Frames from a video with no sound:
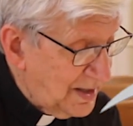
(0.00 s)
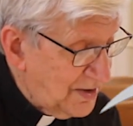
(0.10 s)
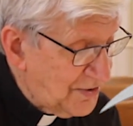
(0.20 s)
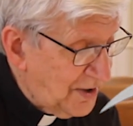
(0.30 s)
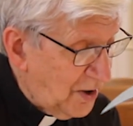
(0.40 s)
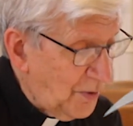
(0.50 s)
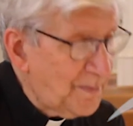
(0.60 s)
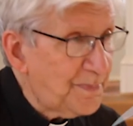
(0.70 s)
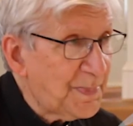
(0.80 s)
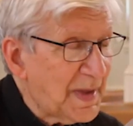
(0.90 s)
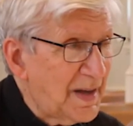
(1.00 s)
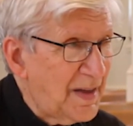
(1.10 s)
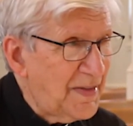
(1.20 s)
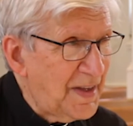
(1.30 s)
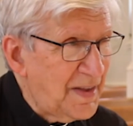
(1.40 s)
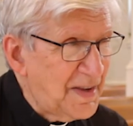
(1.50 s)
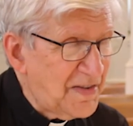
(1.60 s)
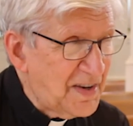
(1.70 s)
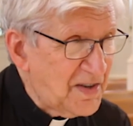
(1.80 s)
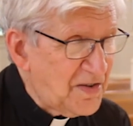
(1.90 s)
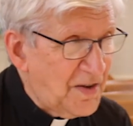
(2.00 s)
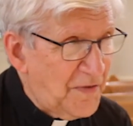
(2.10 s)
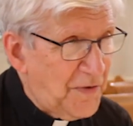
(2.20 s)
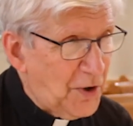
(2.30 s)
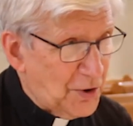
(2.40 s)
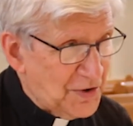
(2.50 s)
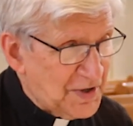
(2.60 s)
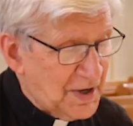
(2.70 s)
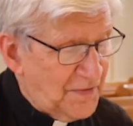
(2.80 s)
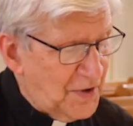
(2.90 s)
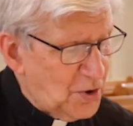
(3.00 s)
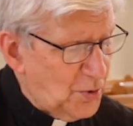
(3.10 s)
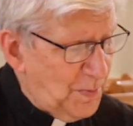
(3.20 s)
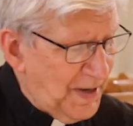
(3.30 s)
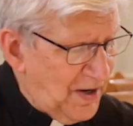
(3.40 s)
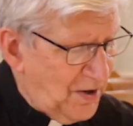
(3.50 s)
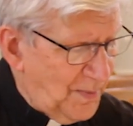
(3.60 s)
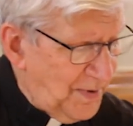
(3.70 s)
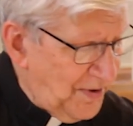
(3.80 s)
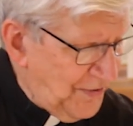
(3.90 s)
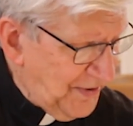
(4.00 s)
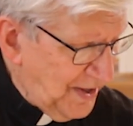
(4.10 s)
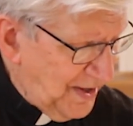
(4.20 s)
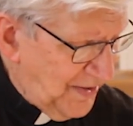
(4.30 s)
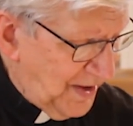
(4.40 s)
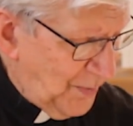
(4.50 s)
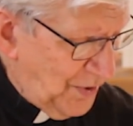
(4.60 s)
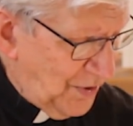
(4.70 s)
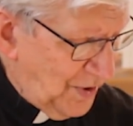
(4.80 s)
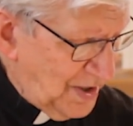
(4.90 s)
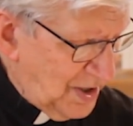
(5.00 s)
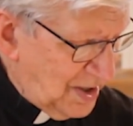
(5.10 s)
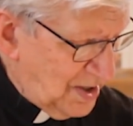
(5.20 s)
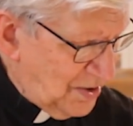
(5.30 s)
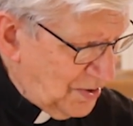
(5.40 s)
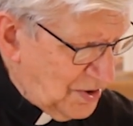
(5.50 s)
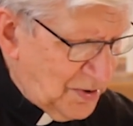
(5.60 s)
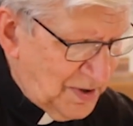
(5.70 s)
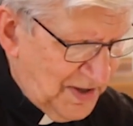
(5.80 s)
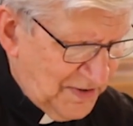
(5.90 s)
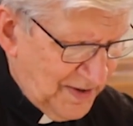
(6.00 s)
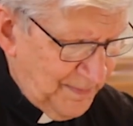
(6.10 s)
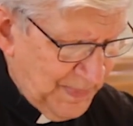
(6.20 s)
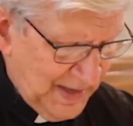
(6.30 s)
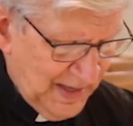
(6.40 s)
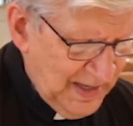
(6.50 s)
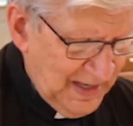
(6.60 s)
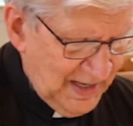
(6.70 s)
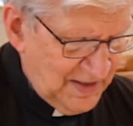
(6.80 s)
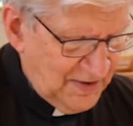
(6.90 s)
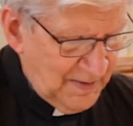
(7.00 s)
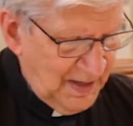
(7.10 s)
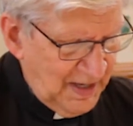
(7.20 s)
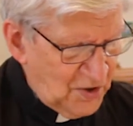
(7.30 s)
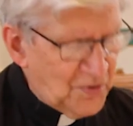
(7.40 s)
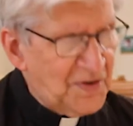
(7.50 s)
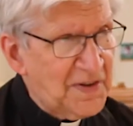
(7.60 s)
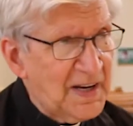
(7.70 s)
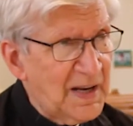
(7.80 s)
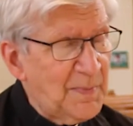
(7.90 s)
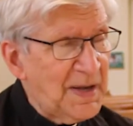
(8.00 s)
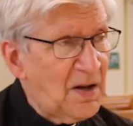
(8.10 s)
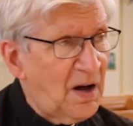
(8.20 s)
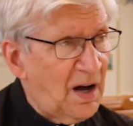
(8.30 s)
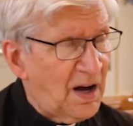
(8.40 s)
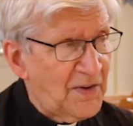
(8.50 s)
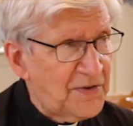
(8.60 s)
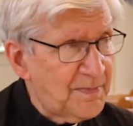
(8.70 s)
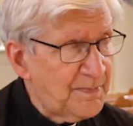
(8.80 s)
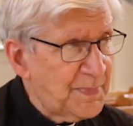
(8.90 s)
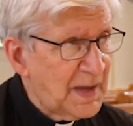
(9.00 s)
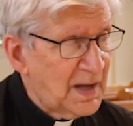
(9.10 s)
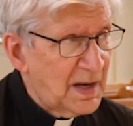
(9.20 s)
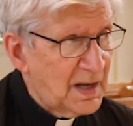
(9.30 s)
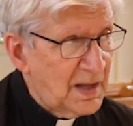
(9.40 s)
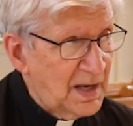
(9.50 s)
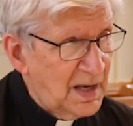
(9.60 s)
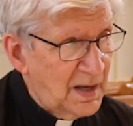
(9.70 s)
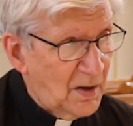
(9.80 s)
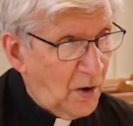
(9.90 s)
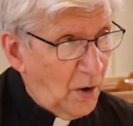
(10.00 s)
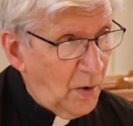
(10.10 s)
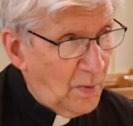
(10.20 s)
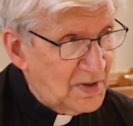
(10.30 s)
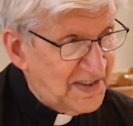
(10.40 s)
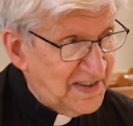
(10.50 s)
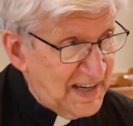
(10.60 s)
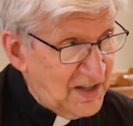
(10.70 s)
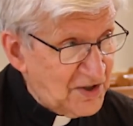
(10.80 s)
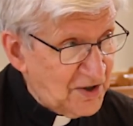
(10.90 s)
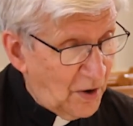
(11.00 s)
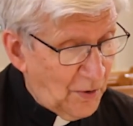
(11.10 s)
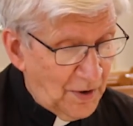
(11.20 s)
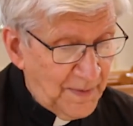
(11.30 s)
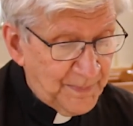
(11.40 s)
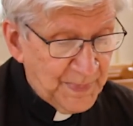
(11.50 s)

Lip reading: So this is the first of the two parables that we're going to listen. It's interesting because the seed sower